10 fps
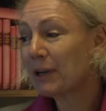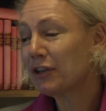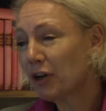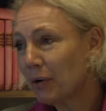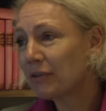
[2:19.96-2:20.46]

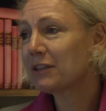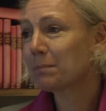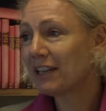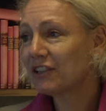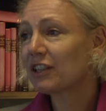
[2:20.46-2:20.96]
know the
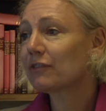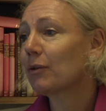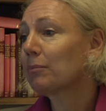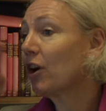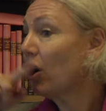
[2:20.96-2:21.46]
speeches
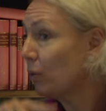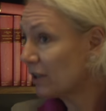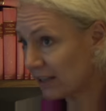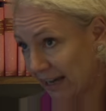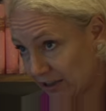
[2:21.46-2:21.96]
from the whole
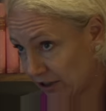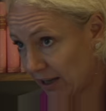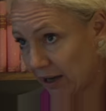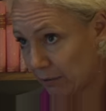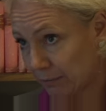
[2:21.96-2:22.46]
sector
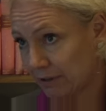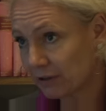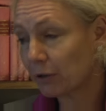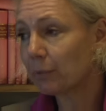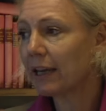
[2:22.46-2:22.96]
now,
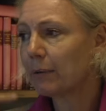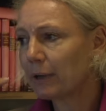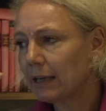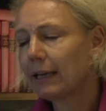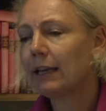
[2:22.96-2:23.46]
so we
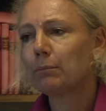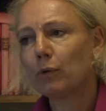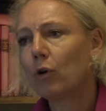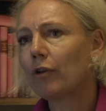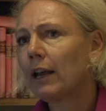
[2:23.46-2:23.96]
need
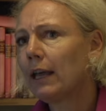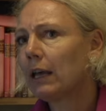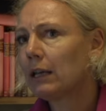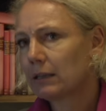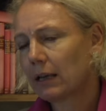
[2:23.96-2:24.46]
more
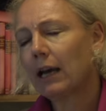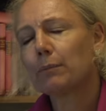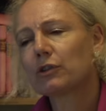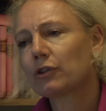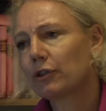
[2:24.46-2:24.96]

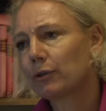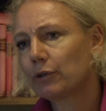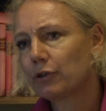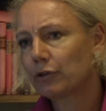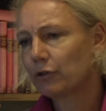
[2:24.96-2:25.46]
time to
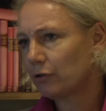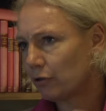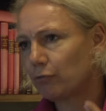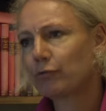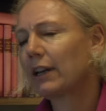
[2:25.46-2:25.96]

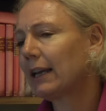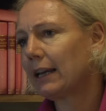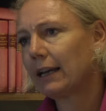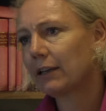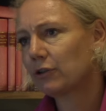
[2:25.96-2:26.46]

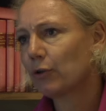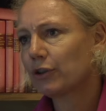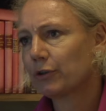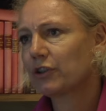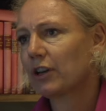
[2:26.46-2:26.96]
really talk
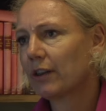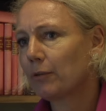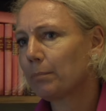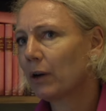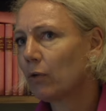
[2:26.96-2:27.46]
to each other,
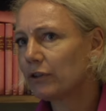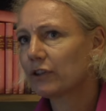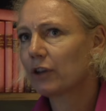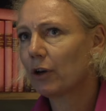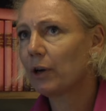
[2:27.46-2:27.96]
but
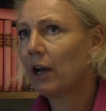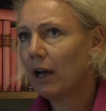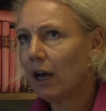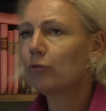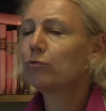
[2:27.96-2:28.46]
also
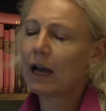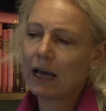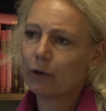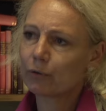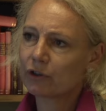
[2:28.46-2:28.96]

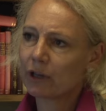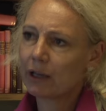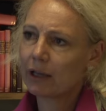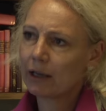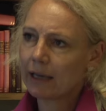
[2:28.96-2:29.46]
around
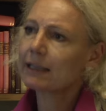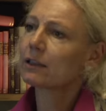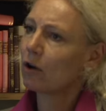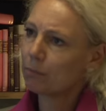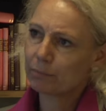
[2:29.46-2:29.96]

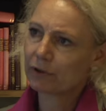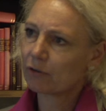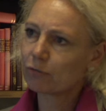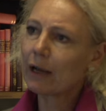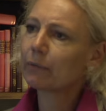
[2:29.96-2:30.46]
examples,
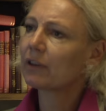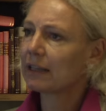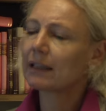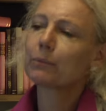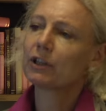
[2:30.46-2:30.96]
around
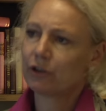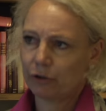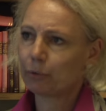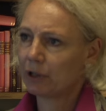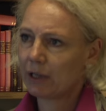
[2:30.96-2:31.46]
things that we do,